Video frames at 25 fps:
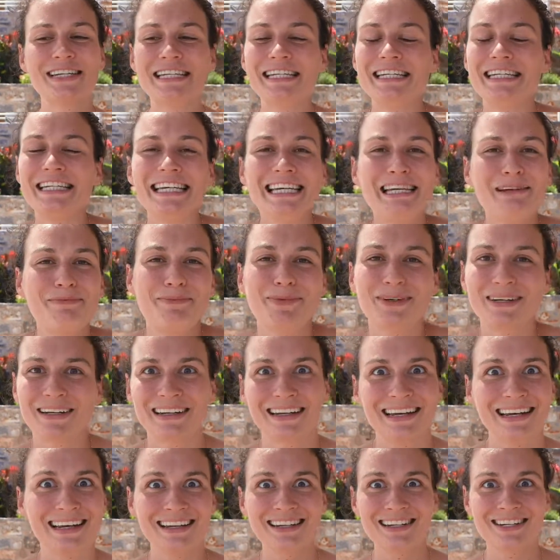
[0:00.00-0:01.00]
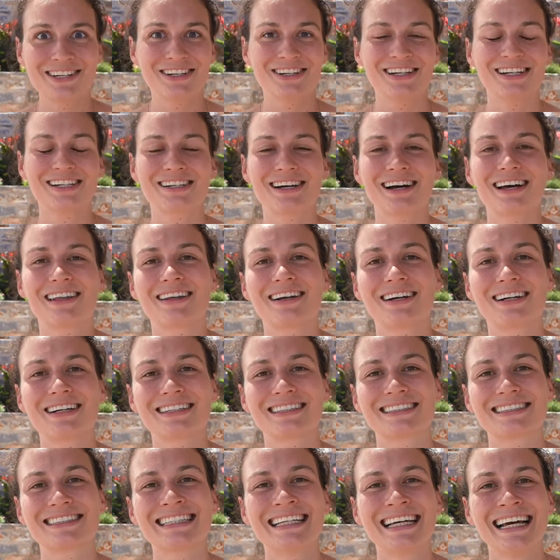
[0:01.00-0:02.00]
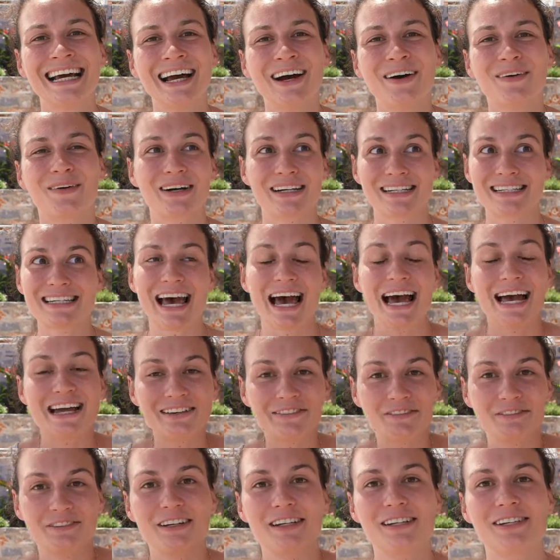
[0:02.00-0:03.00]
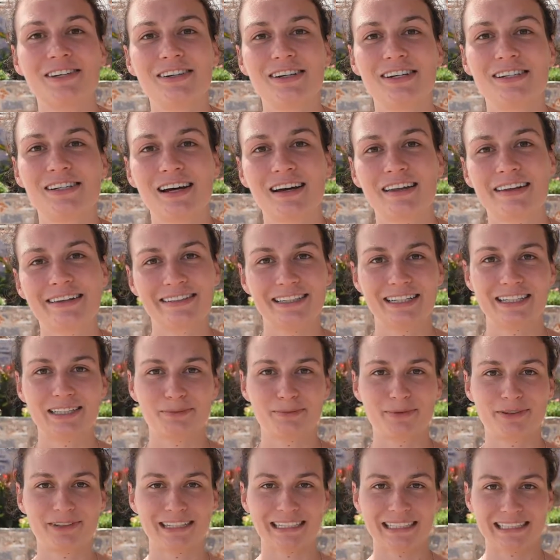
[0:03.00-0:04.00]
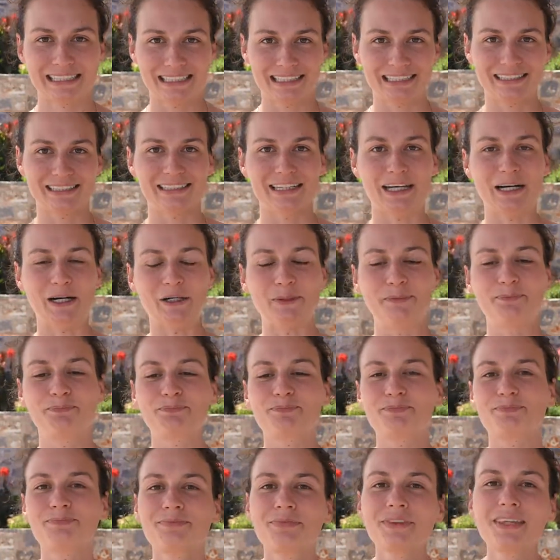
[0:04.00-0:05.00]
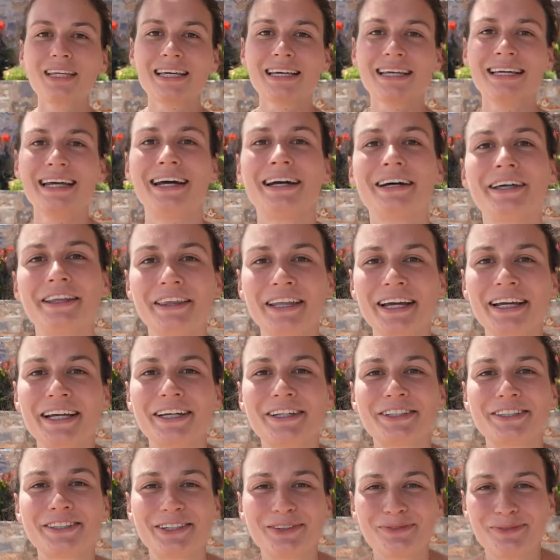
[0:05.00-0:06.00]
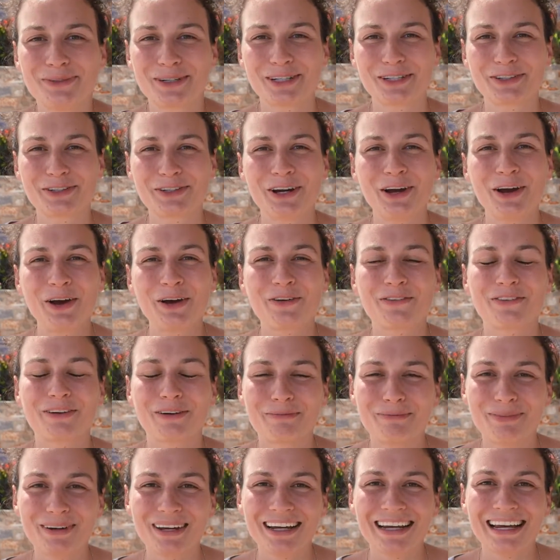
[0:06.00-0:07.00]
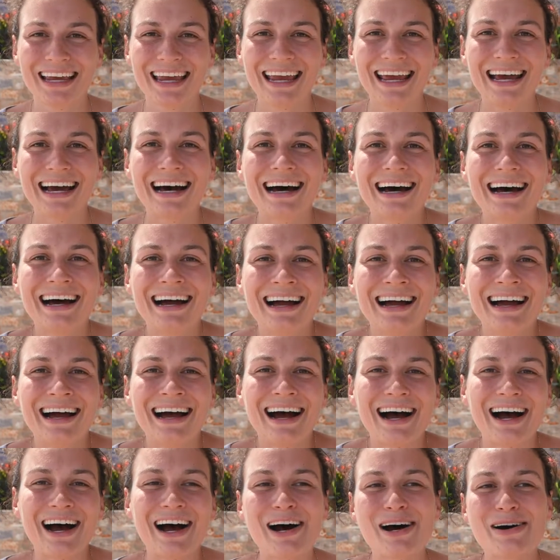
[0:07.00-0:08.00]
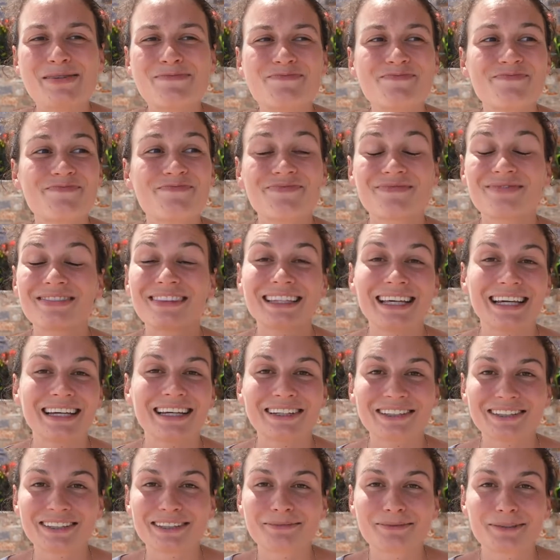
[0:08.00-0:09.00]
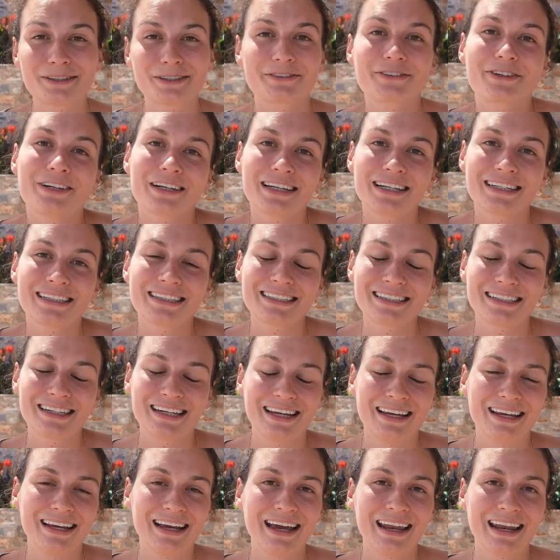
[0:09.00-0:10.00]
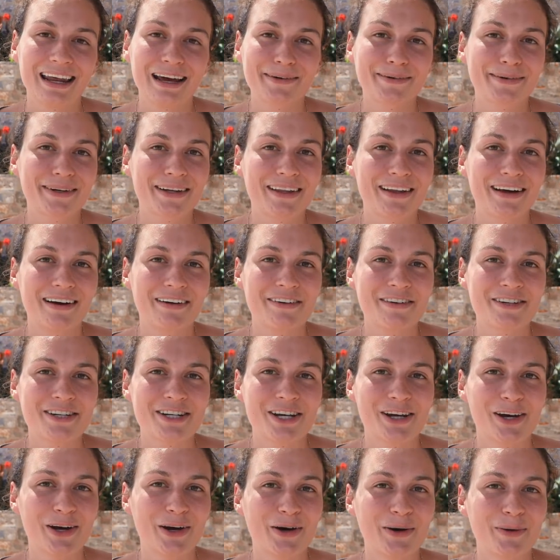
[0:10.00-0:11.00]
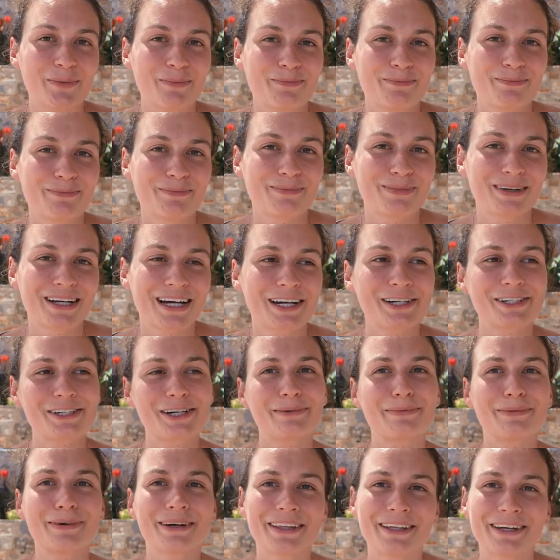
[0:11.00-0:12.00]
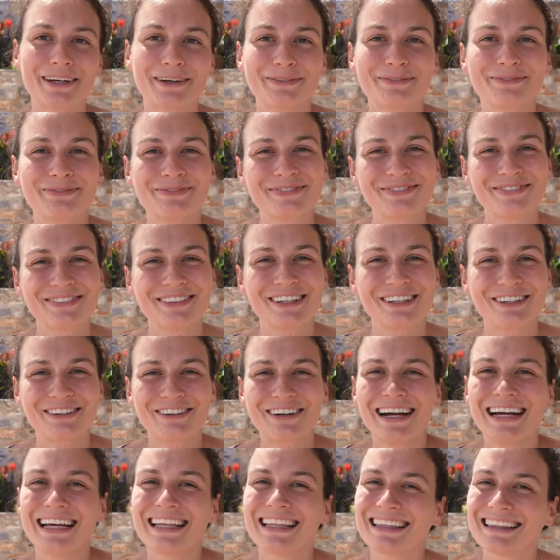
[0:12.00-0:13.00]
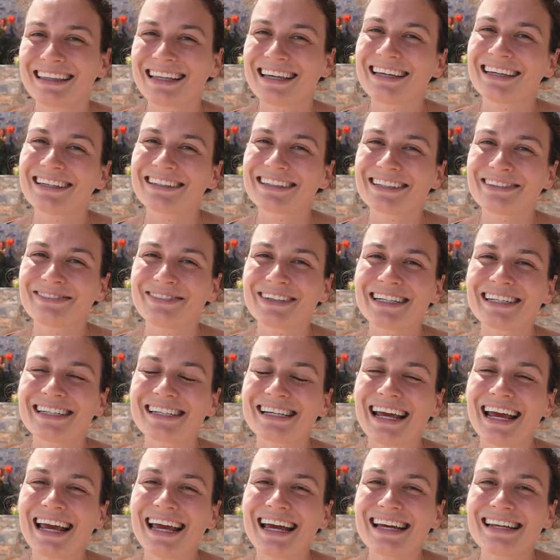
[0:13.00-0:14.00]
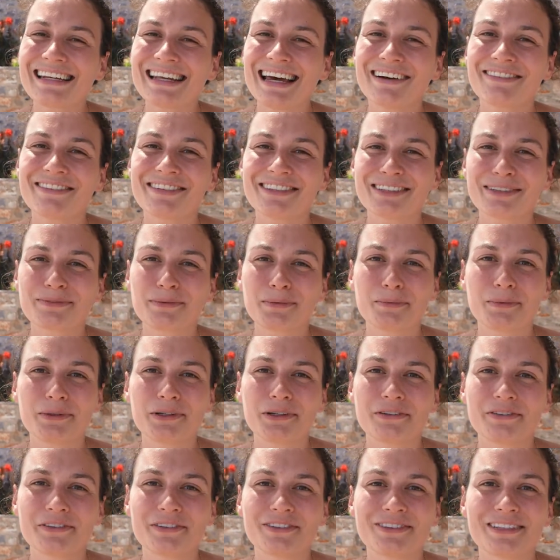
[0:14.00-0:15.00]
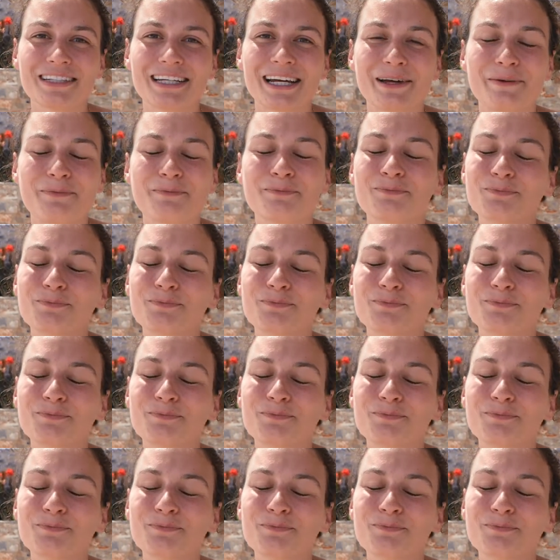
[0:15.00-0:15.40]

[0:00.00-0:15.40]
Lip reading: deepen into each other's or dive into each other's experiences. So yeah, thank you so much for being here. Thank you so much for listening, and I would love to catch up with you. All right, thank you so much and have a super beautiful day.